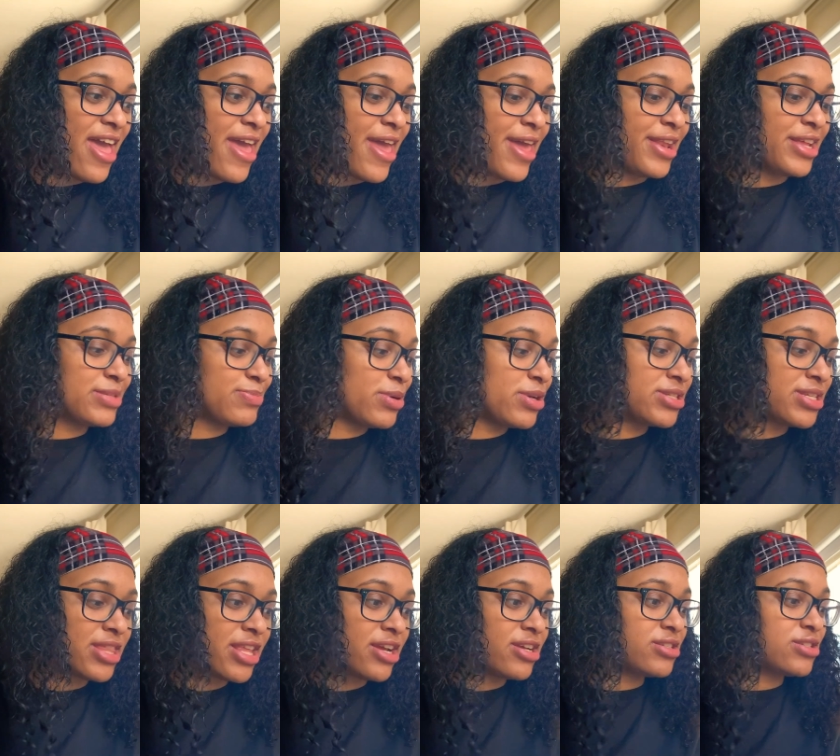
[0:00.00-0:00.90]
and this
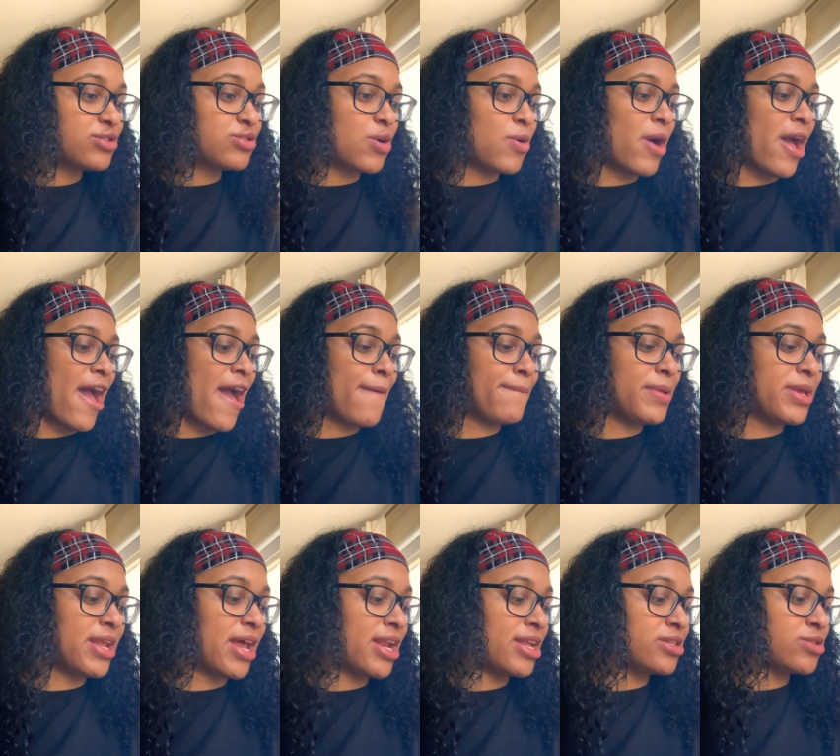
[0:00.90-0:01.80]
person they're so
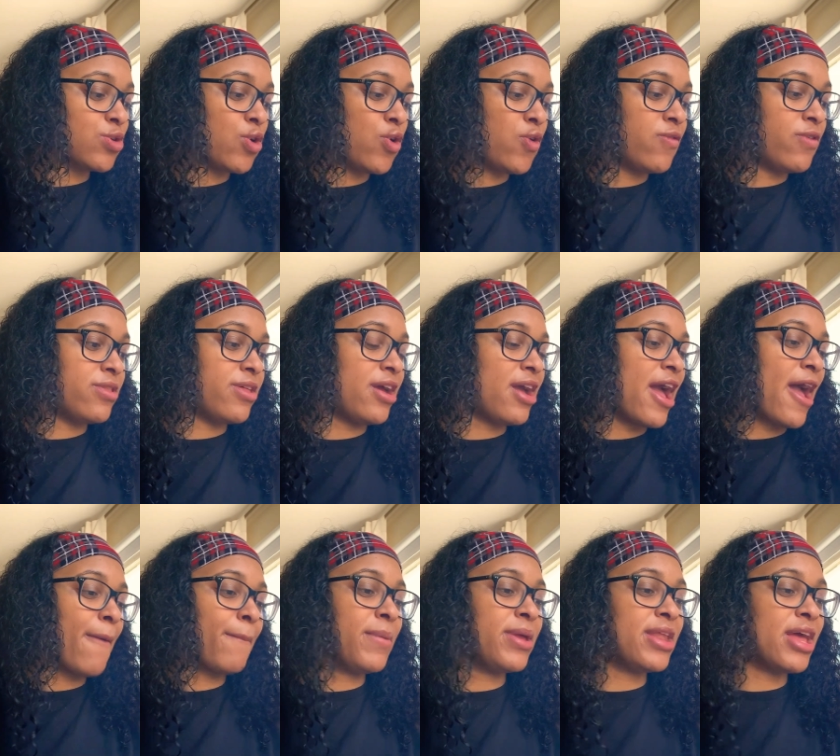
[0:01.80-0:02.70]
happy that it's over they're
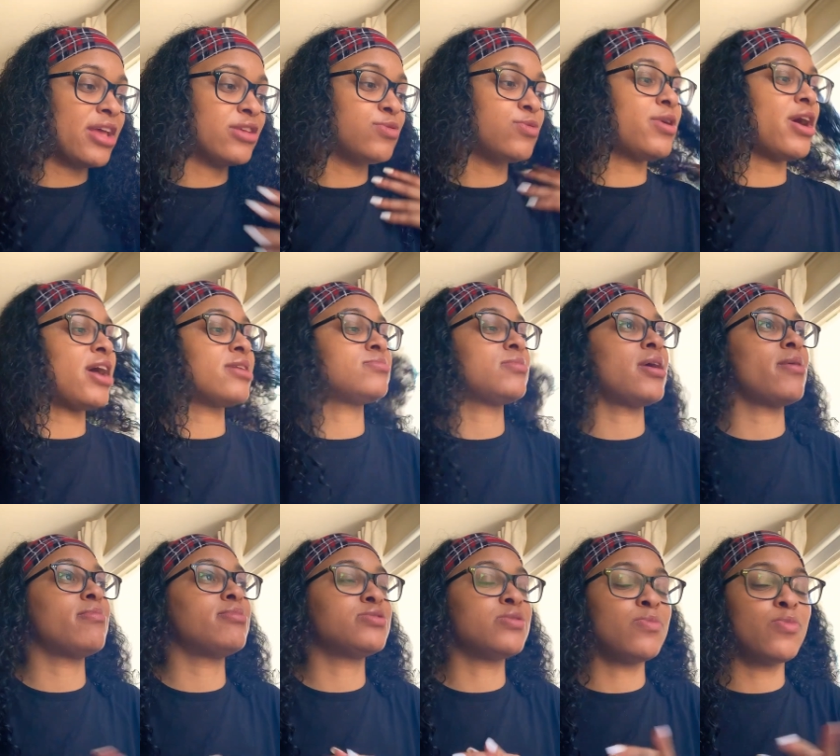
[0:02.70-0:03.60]
happy that you guys were
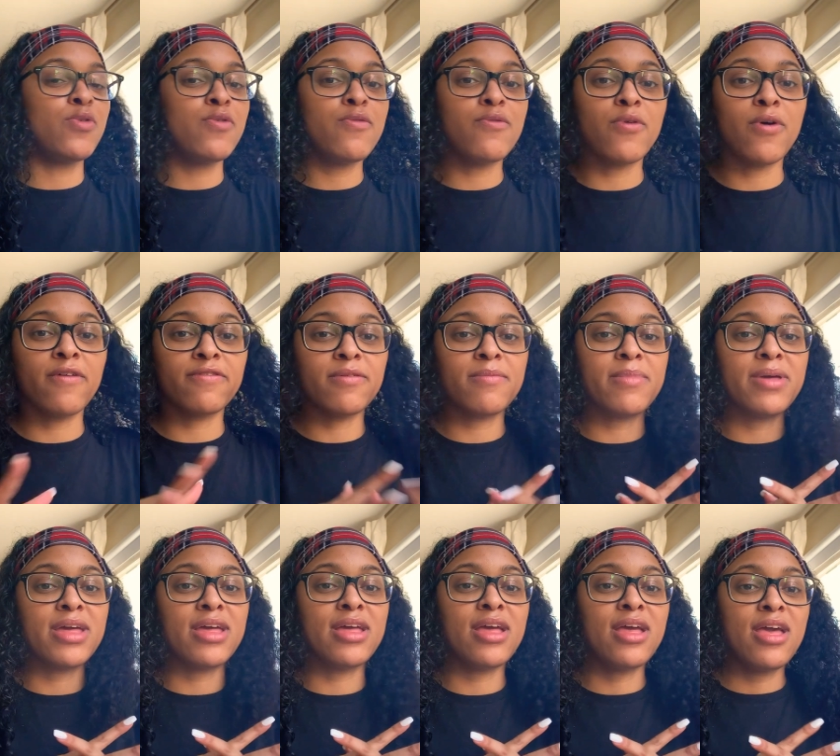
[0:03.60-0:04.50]
able to move on from
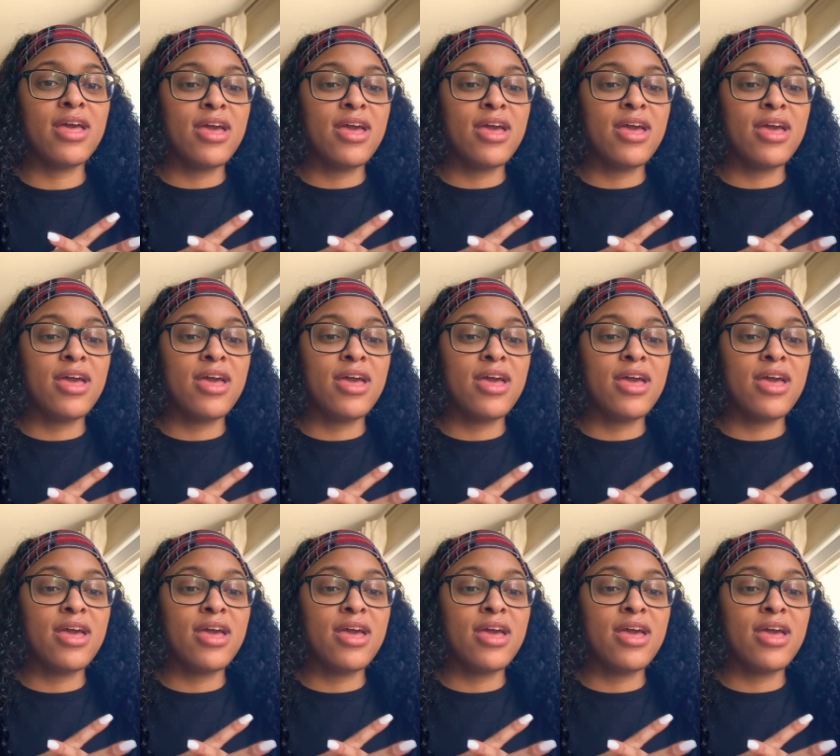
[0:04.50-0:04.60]
it